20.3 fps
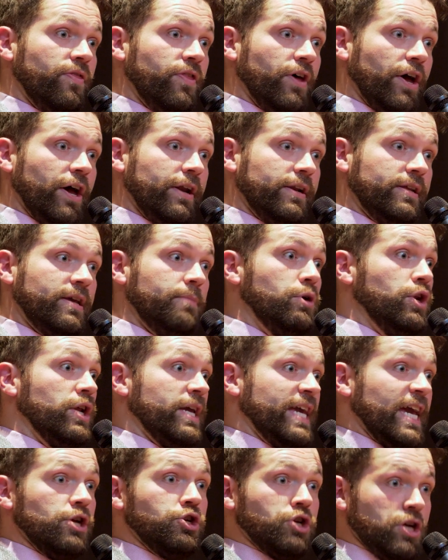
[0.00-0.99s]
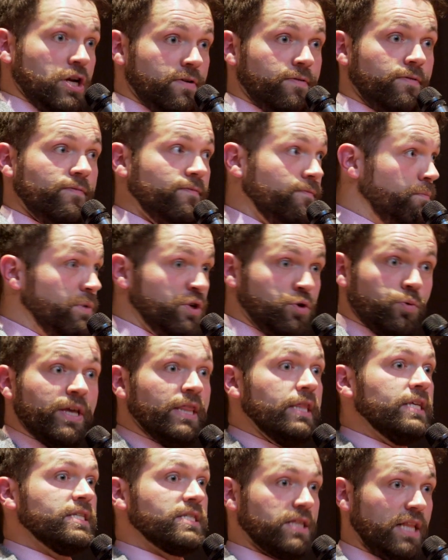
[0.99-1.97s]
the communication
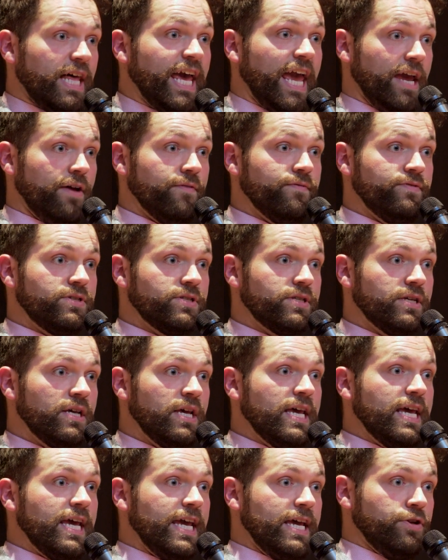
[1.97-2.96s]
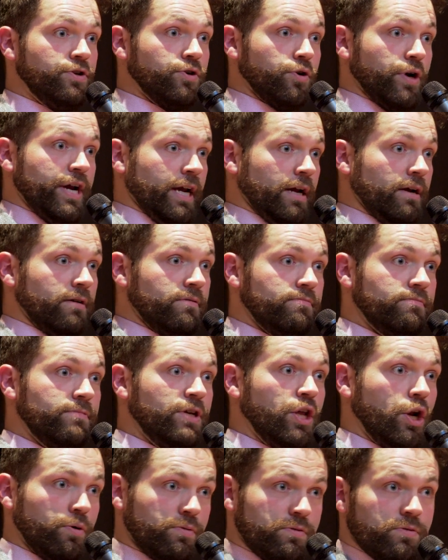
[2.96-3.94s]
between the slaves it, eh, during
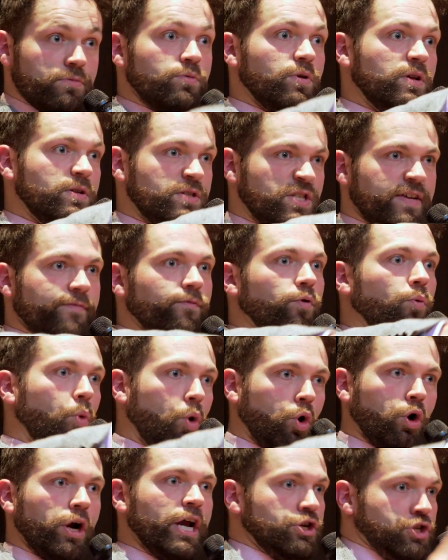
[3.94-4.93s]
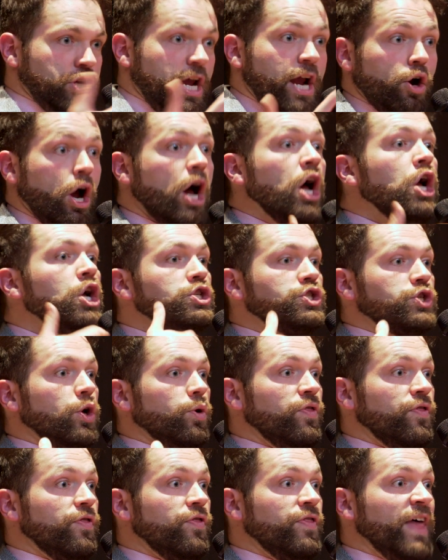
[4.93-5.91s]
you know civil war-ish era.
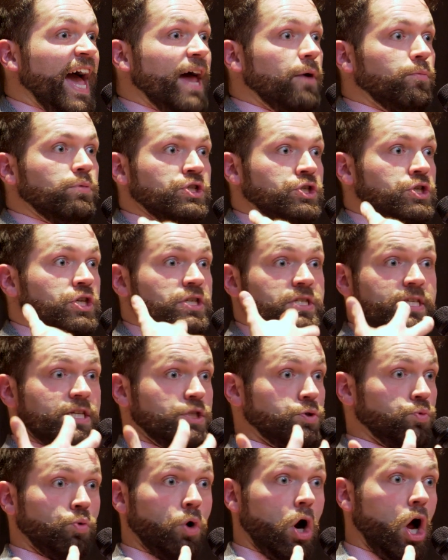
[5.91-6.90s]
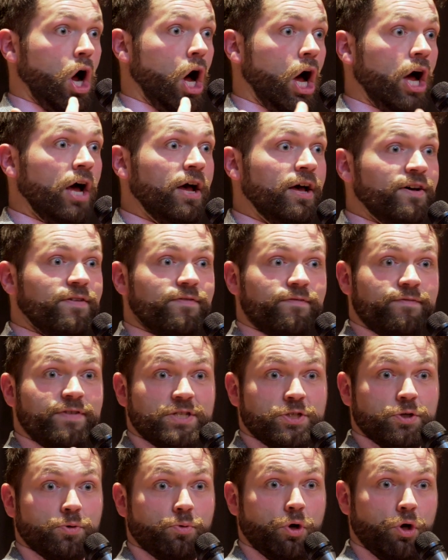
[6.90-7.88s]
So that was just this raw,
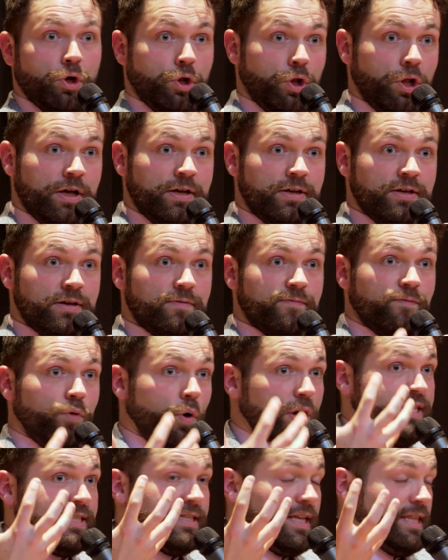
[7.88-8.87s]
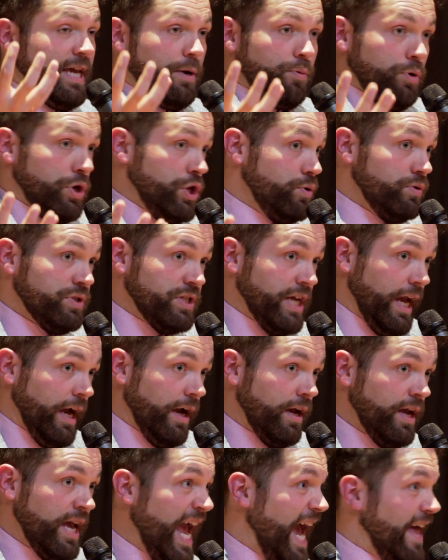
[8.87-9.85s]
visceral voice that they were
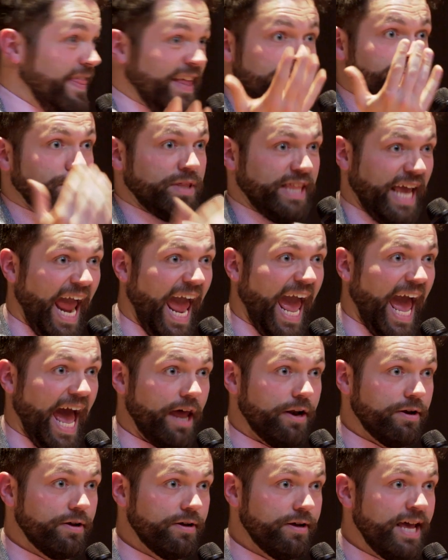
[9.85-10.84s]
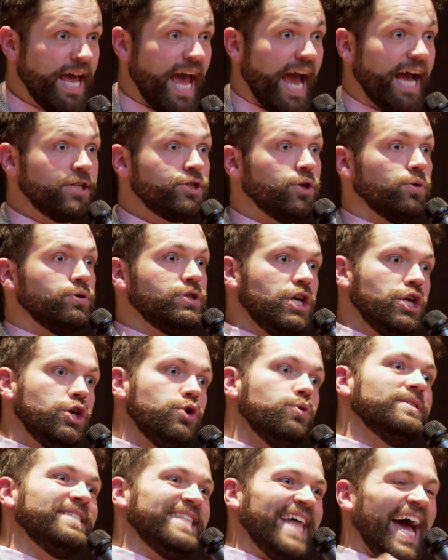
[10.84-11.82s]
using, and that's what they had. And so to
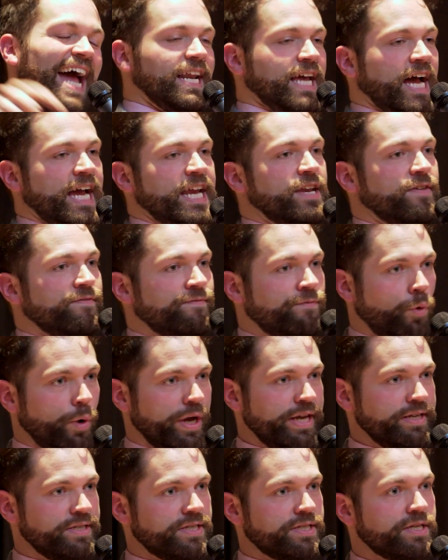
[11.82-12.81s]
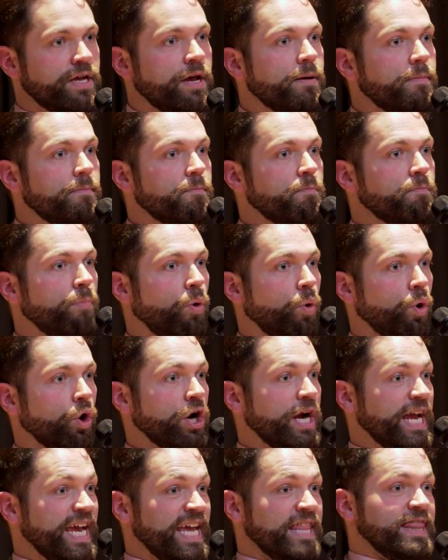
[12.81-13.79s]
use that kind of voice
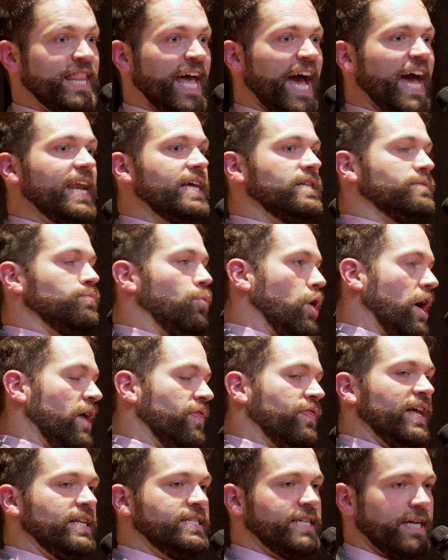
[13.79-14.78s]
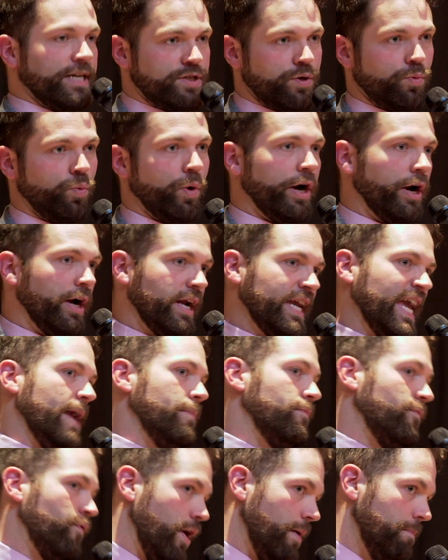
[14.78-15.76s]
more in that is more authentic to where it
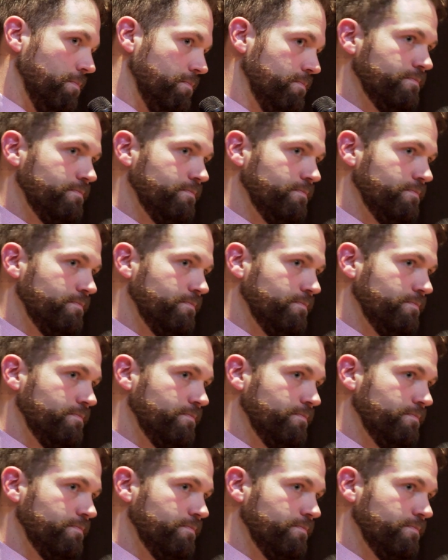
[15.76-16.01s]
came from.